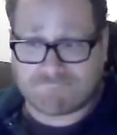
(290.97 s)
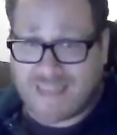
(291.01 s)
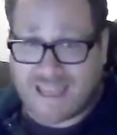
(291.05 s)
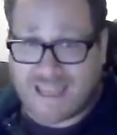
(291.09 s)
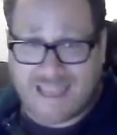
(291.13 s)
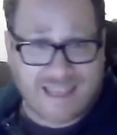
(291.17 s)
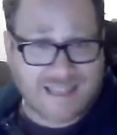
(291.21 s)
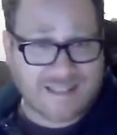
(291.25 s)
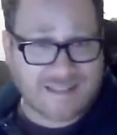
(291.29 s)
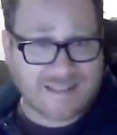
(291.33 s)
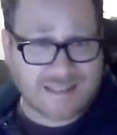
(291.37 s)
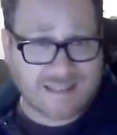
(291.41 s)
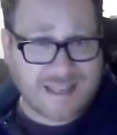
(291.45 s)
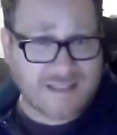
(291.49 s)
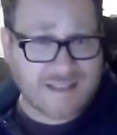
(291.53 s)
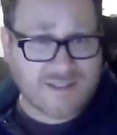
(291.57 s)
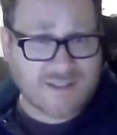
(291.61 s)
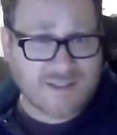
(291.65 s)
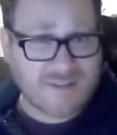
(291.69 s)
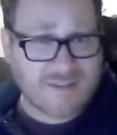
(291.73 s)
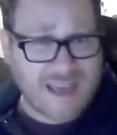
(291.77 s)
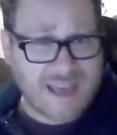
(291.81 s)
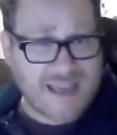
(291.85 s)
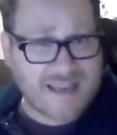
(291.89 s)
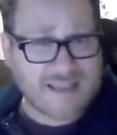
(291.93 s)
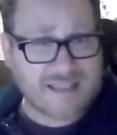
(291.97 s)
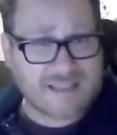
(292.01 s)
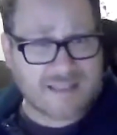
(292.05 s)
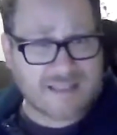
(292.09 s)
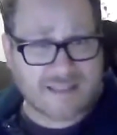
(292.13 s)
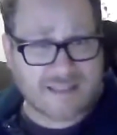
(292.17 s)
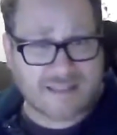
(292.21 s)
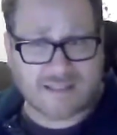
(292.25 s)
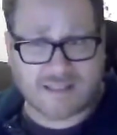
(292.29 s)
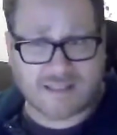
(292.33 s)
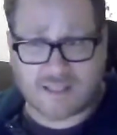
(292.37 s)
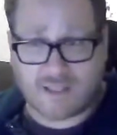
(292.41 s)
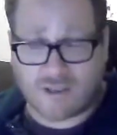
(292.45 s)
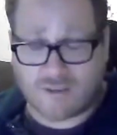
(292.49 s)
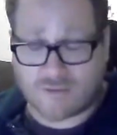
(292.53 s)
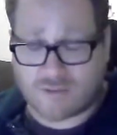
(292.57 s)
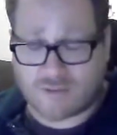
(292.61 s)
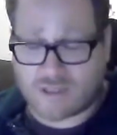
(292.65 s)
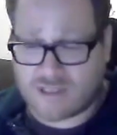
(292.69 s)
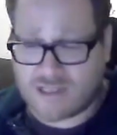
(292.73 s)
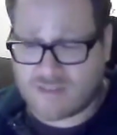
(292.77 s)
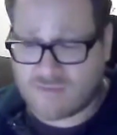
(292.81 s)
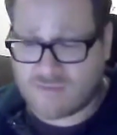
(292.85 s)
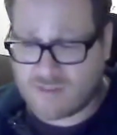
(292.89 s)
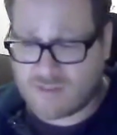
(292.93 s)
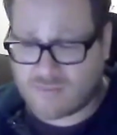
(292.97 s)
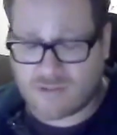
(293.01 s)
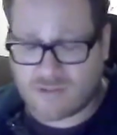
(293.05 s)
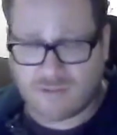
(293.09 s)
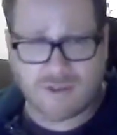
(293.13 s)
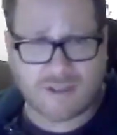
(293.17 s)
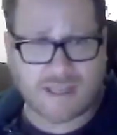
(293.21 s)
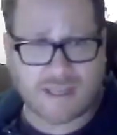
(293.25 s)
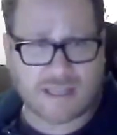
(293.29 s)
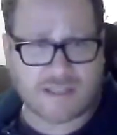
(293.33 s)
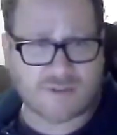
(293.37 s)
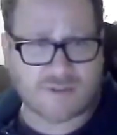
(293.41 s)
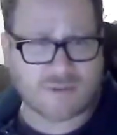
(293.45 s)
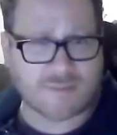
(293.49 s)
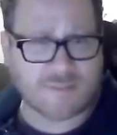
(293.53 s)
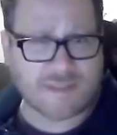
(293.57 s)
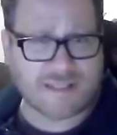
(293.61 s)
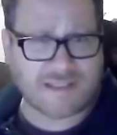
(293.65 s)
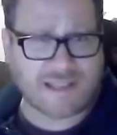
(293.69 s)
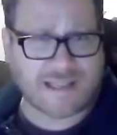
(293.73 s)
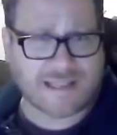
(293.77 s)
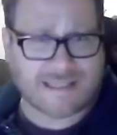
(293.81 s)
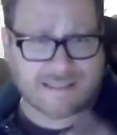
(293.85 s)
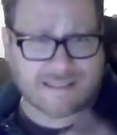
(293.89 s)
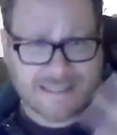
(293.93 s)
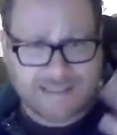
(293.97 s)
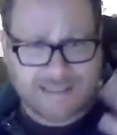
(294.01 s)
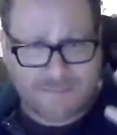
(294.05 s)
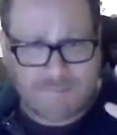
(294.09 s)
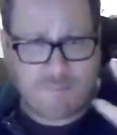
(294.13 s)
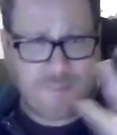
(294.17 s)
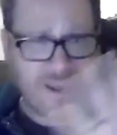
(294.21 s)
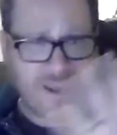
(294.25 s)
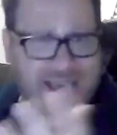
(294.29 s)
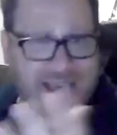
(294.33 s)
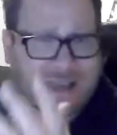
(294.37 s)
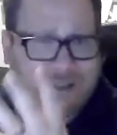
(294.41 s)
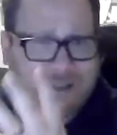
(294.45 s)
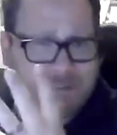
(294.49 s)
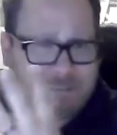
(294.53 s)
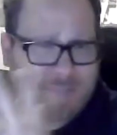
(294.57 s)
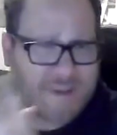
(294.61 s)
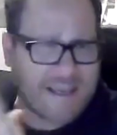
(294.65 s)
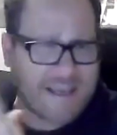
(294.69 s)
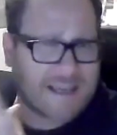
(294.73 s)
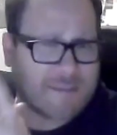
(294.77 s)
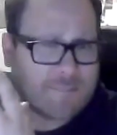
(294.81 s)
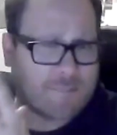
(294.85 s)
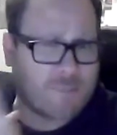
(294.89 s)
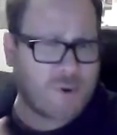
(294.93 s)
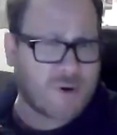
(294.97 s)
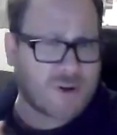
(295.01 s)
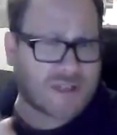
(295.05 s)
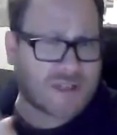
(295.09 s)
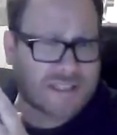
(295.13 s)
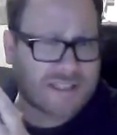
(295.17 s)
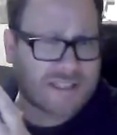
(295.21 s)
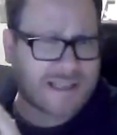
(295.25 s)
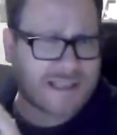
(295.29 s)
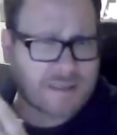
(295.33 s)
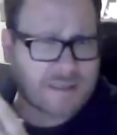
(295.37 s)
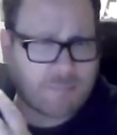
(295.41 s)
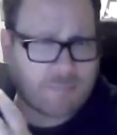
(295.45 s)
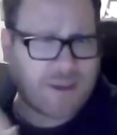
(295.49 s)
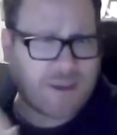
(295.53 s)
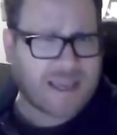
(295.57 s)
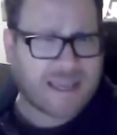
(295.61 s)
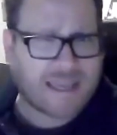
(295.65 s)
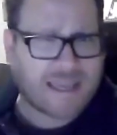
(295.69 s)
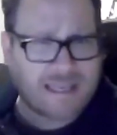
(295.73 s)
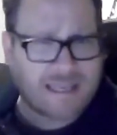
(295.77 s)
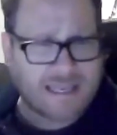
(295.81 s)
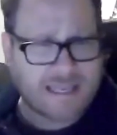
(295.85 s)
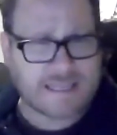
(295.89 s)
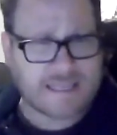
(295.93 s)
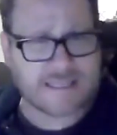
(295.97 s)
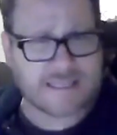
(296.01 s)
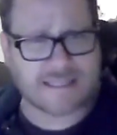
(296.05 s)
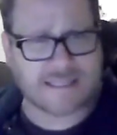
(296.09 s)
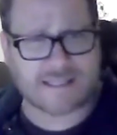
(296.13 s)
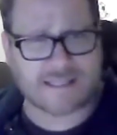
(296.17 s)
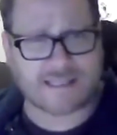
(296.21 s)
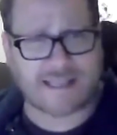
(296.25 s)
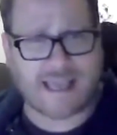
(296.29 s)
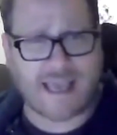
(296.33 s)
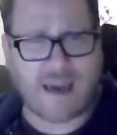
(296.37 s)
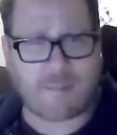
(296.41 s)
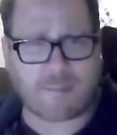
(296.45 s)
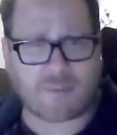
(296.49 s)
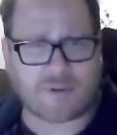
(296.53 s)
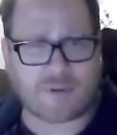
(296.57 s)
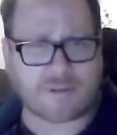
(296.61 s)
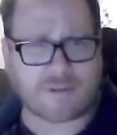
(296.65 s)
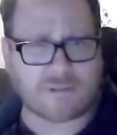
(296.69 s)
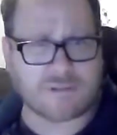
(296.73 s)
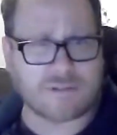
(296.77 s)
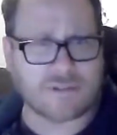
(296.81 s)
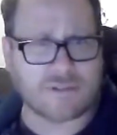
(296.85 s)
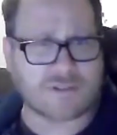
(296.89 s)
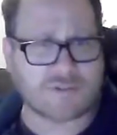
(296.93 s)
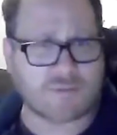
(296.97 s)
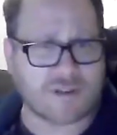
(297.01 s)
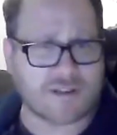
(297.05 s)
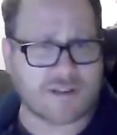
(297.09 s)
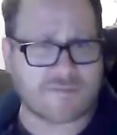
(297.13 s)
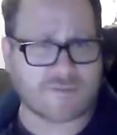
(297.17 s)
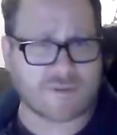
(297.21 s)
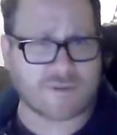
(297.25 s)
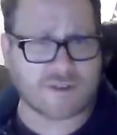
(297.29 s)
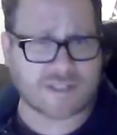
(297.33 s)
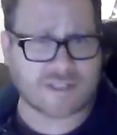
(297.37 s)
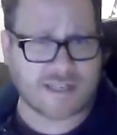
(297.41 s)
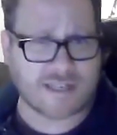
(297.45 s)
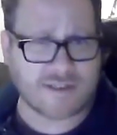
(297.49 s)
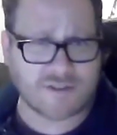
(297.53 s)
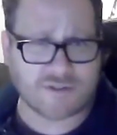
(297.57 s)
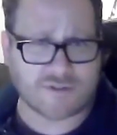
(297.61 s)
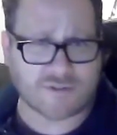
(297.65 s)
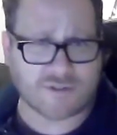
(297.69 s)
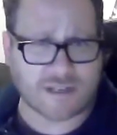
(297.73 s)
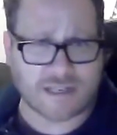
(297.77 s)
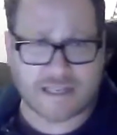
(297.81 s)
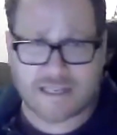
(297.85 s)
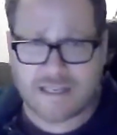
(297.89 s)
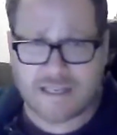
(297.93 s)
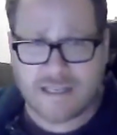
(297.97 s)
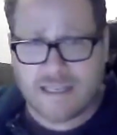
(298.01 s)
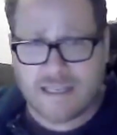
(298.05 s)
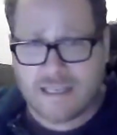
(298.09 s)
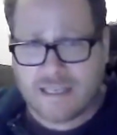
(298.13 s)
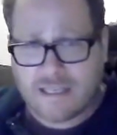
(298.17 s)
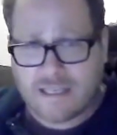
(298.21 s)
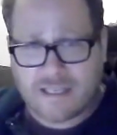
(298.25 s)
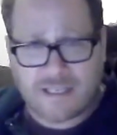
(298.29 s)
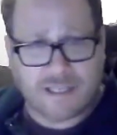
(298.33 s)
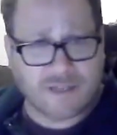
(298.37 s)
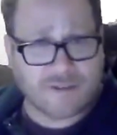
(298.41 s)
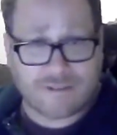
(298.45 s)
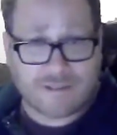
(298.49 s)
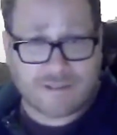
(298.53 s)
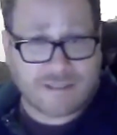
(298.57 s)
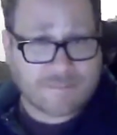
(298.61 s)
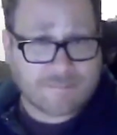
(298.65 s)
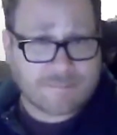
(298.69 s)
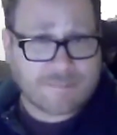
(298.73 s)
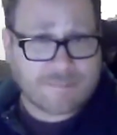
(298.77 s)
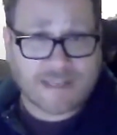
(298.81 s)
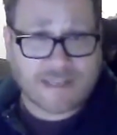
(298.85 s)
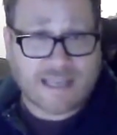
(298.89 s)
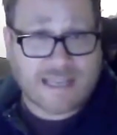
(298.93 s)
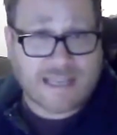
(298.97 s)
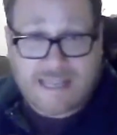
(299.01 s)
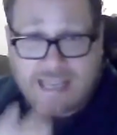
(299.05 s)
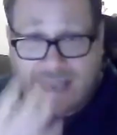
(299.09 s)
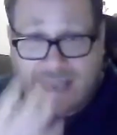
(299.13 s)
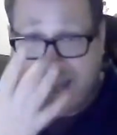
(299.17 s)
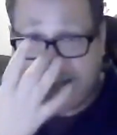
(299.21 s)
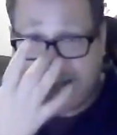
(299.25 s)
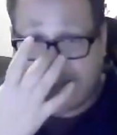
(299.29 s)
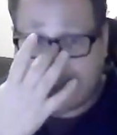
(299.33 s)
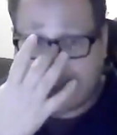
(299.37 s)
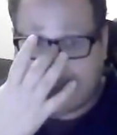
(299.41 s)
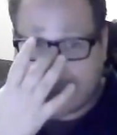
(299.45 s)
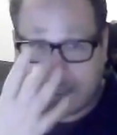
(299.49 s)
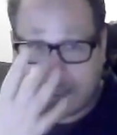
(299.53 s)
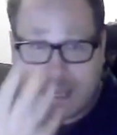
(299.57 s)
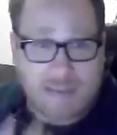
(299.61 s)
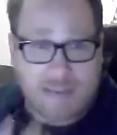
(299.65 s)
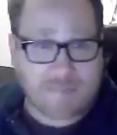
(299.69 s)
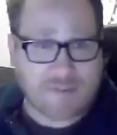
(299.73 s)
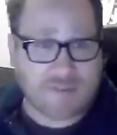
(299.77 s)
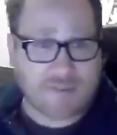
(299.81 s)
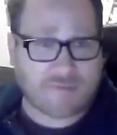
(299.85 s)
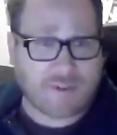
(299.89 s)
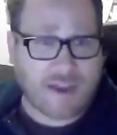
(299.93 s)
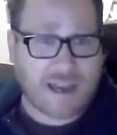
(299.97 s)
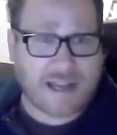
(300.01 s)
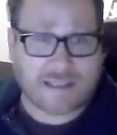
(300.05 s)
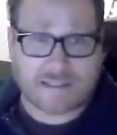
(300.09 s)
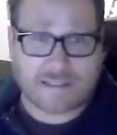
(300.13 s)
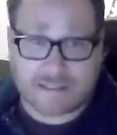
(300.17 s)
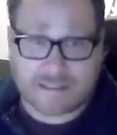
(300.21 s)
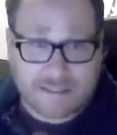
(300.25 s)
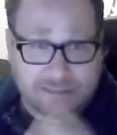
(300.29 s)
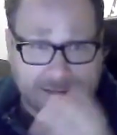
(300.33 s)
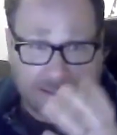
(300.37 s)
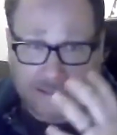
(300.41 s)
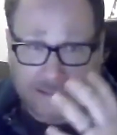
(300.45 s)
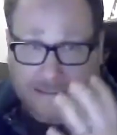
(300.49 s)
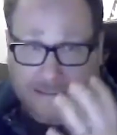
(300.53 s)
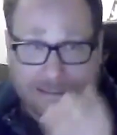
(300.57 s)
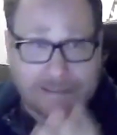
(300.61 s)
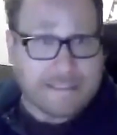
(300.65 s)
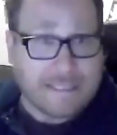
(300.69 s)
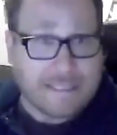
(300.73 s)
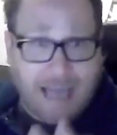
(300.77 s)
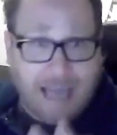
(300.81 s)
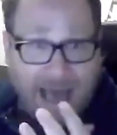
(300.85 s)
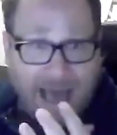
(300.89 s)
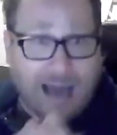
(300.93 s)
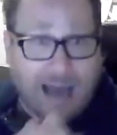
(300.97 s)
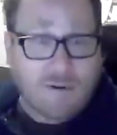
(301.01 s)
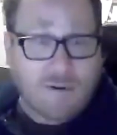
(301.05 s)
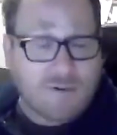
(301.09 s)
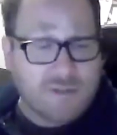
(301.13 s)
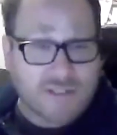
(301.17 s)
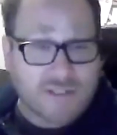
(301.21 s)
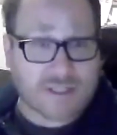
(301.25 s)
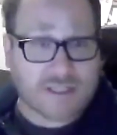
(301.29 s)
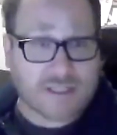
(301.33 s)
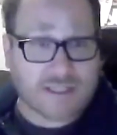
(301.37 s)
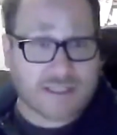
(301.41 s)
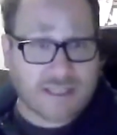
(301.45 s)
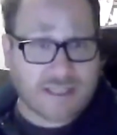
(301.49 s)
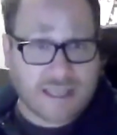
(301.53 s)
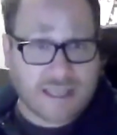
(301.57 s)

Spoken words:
And so that is, even if you look at sort of like these big books like Piketty's Capital in the 21st Century, you can't escape the fact that housing